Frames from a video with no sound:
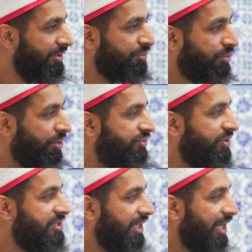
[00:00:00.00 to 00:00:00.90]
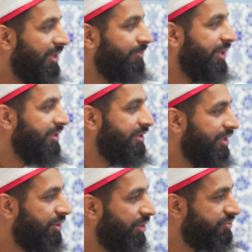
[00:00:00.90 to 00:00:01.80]
So countries like
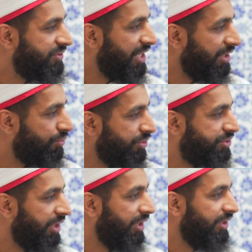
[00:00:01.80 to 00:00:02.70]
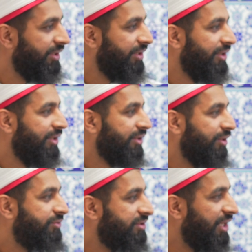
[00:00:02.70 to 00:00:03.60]
Albania, countries like Russia,
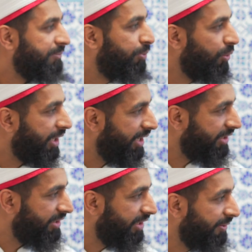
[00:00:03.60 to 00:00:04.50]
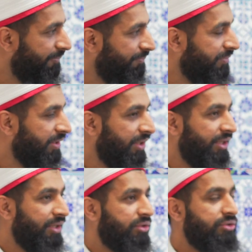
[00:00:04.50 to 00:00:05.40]
countries like Bulgaria,
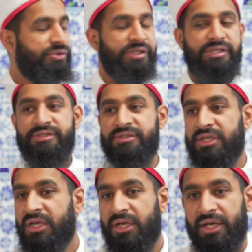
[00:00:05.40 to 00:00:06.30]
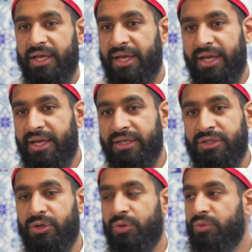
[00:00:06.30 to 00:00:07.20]
countries,
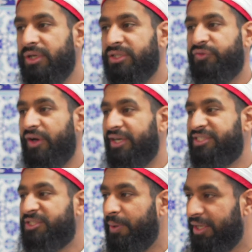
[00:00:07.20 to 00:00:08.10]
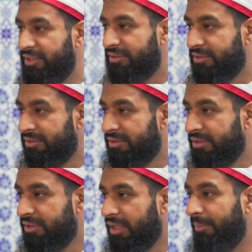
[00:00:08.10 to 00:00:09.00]
as far as Spain.
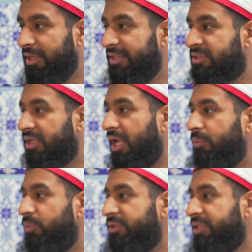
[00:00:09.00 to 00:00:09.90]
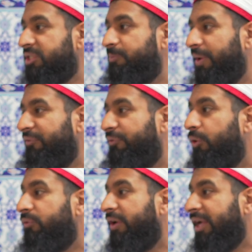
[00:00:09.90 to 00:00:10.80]
I mean, Islam was in Spain for
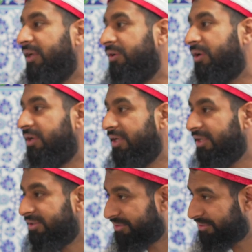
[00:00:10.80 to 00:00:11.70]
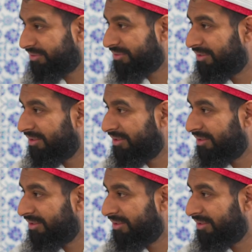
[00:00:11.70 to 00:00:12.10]
over 800 years.